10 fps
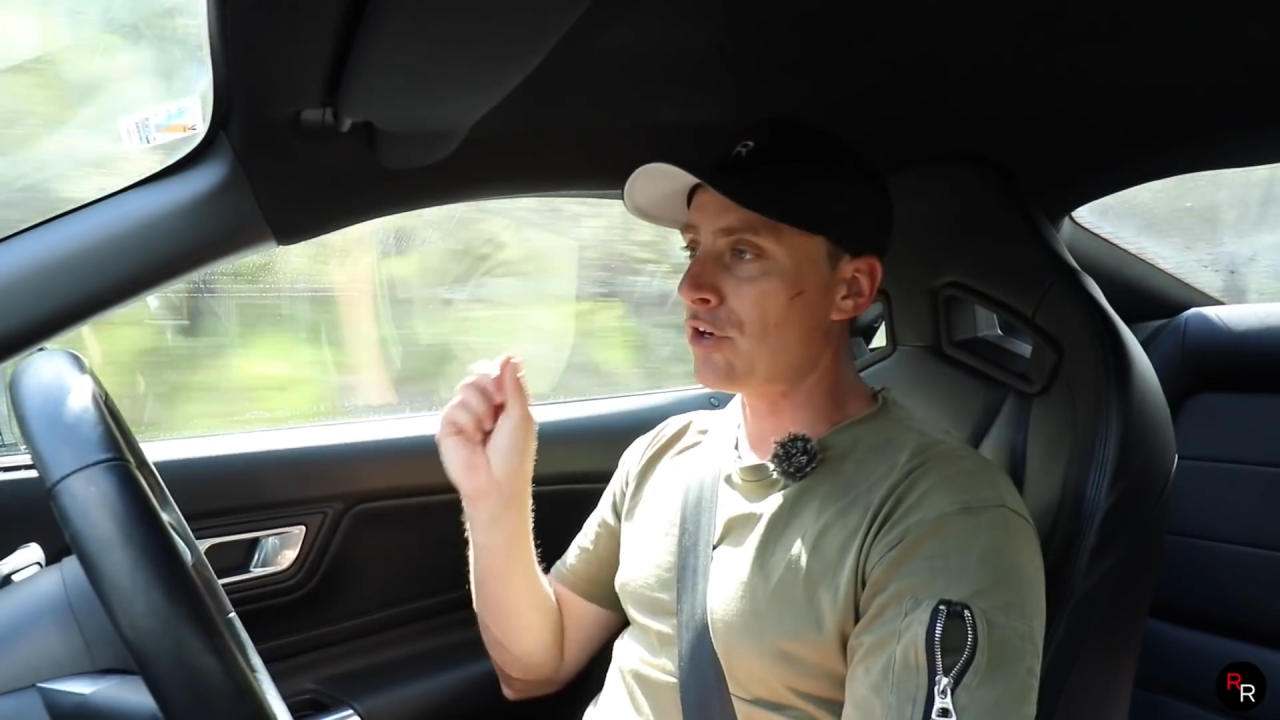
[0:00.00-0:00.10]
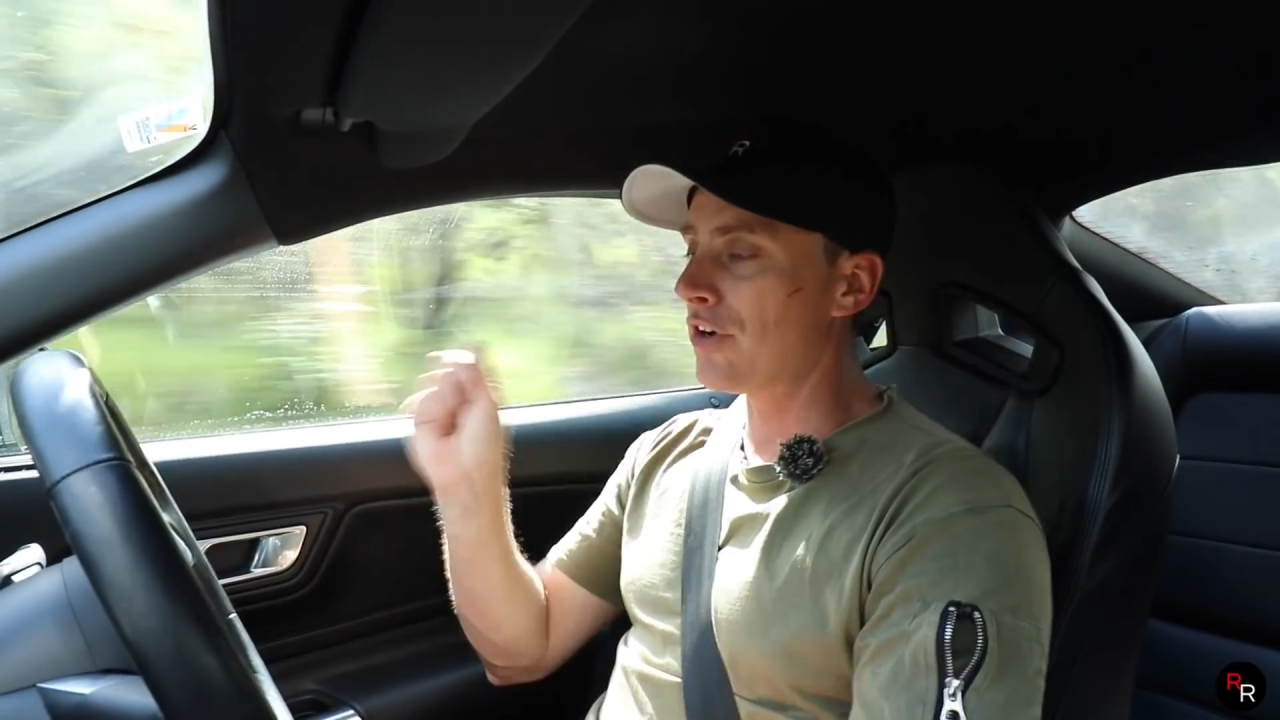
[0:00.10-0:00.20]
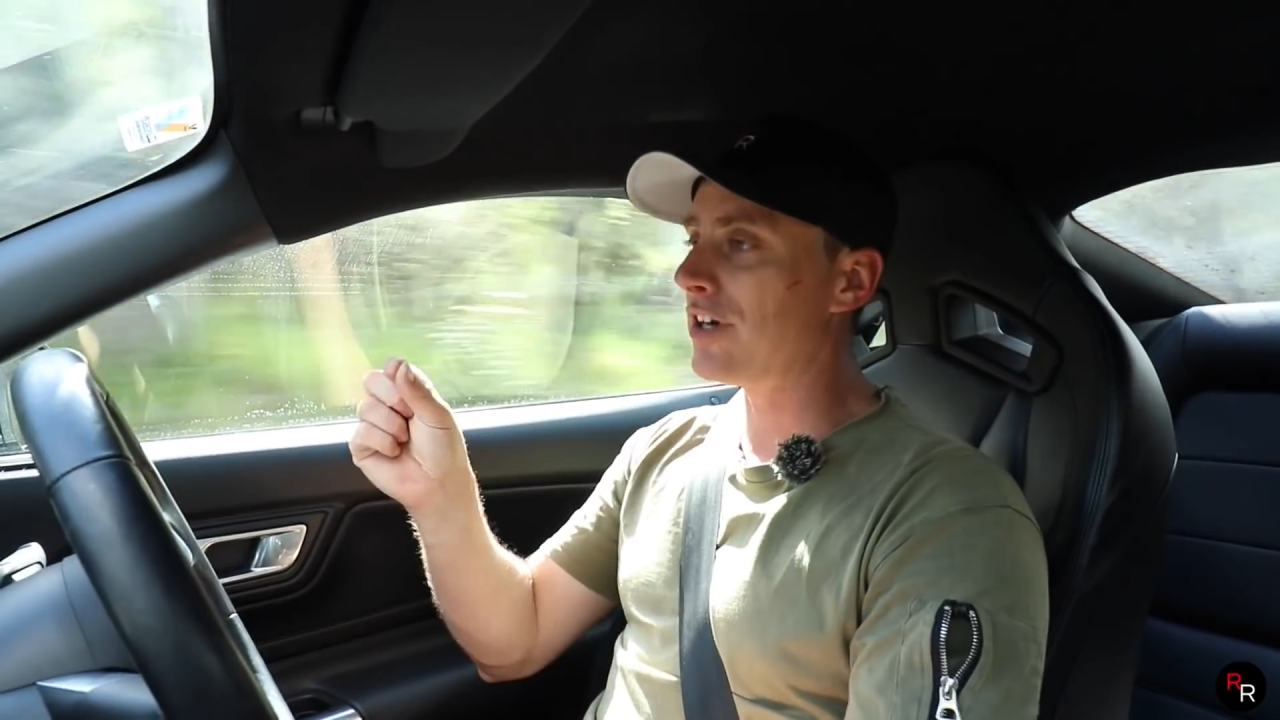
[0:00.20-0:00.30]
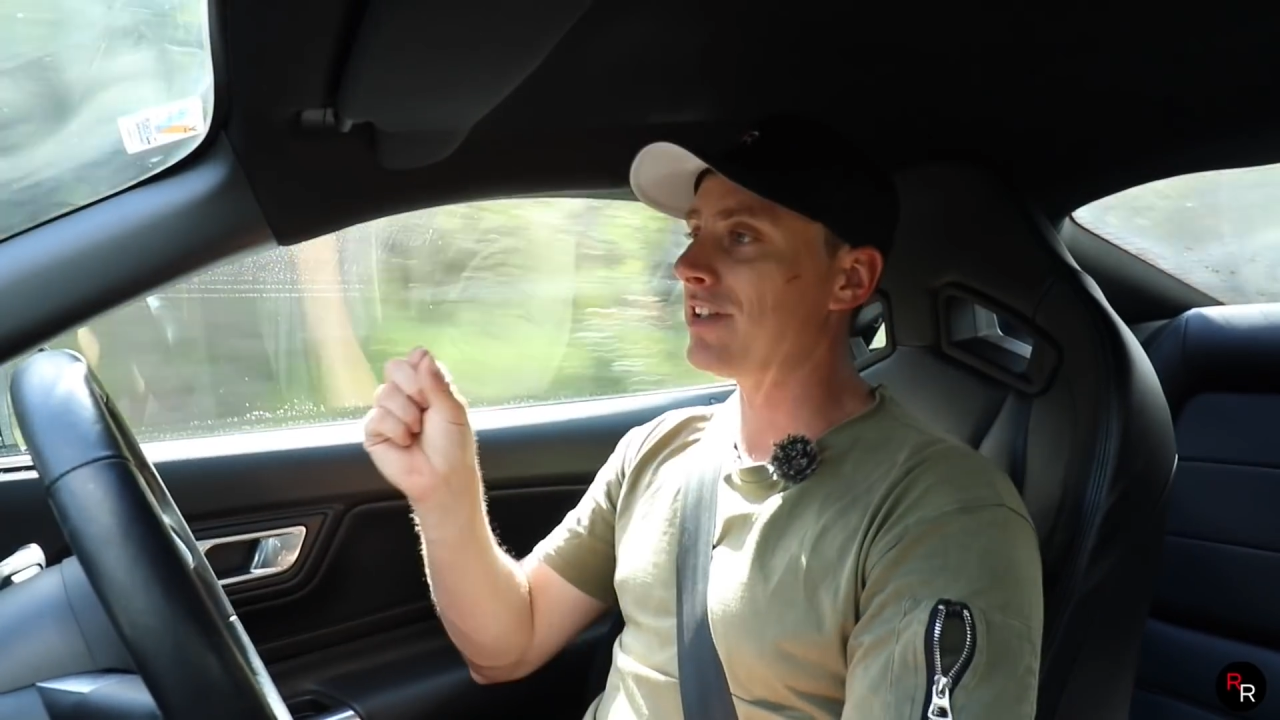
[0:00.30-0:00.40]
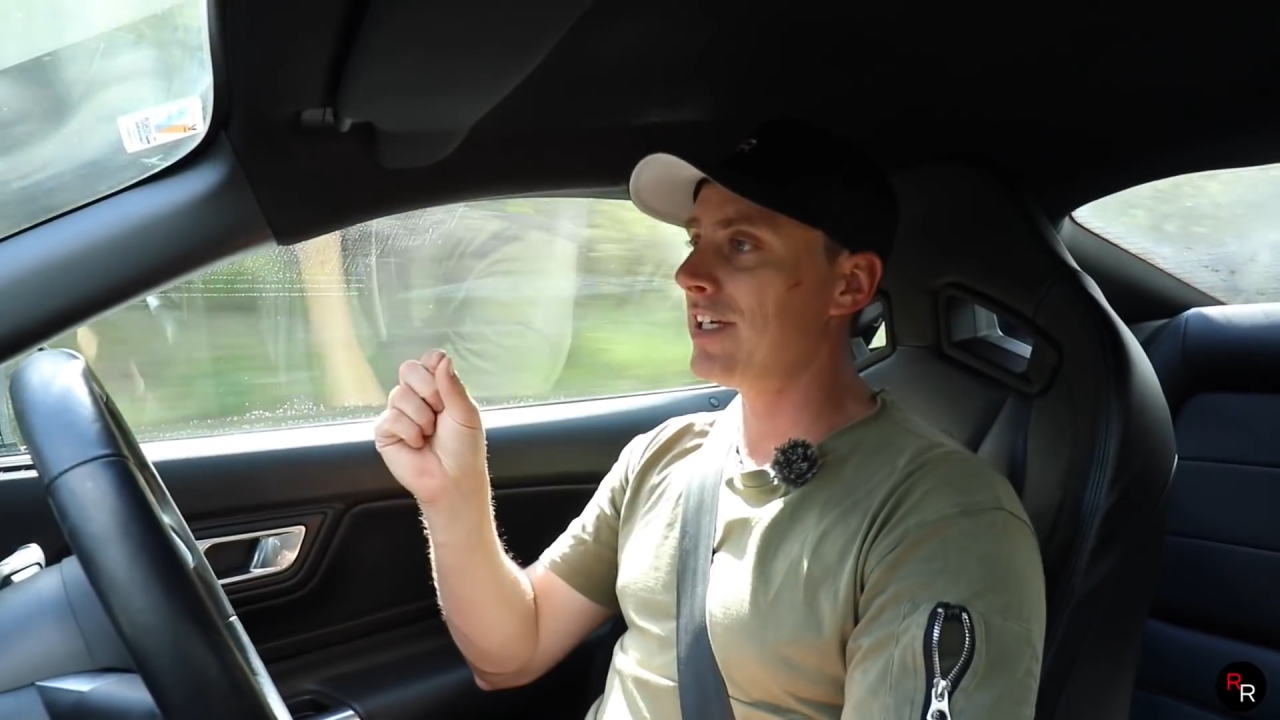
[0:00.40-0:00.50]

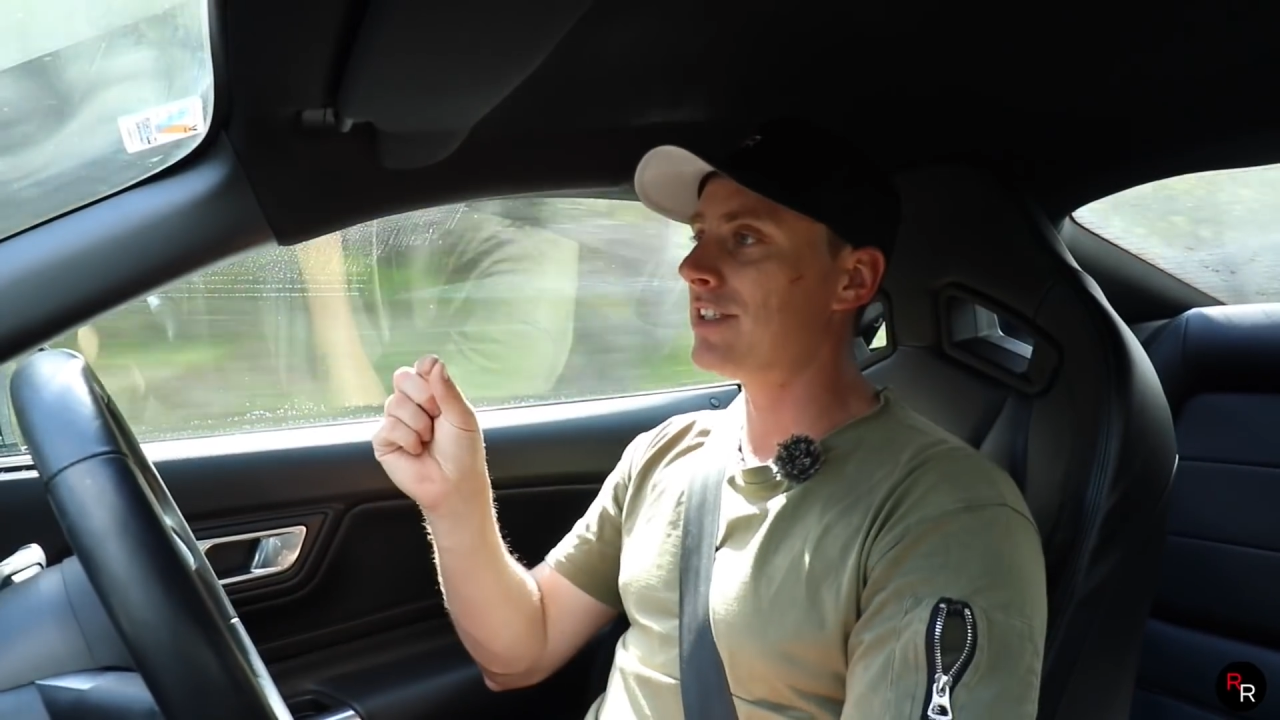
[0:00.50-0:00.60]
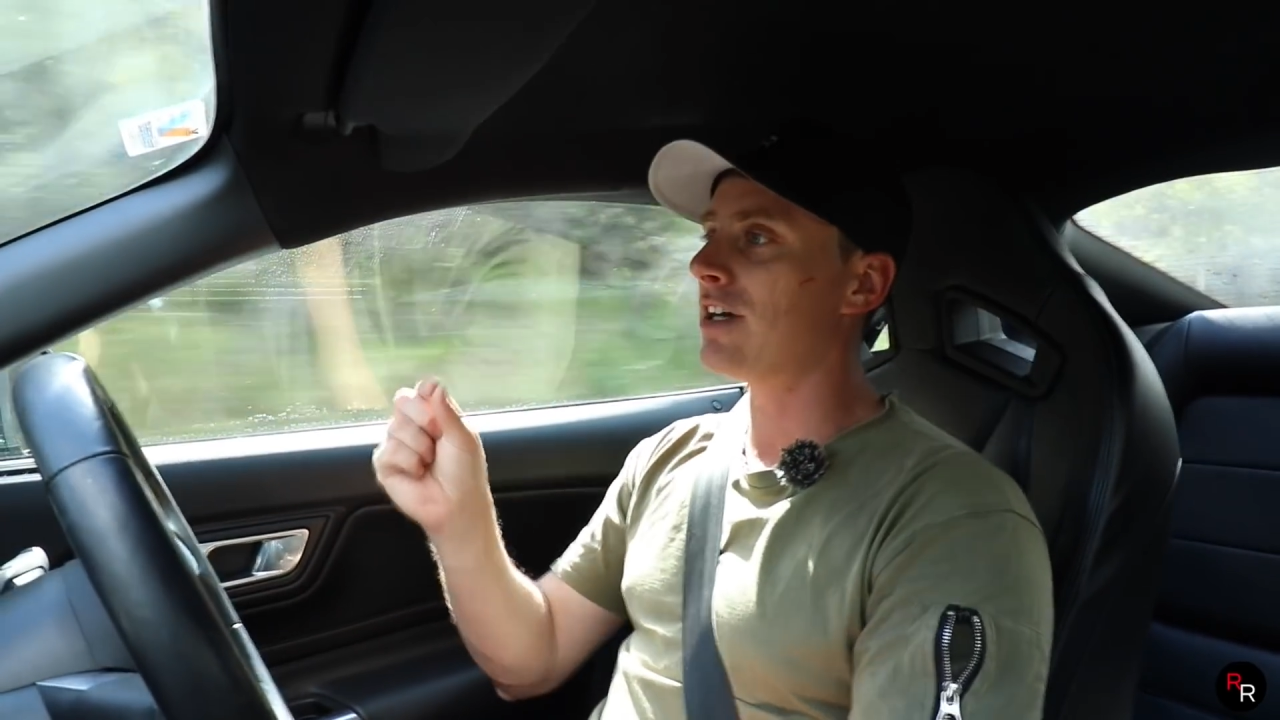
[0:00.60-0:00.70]
currently,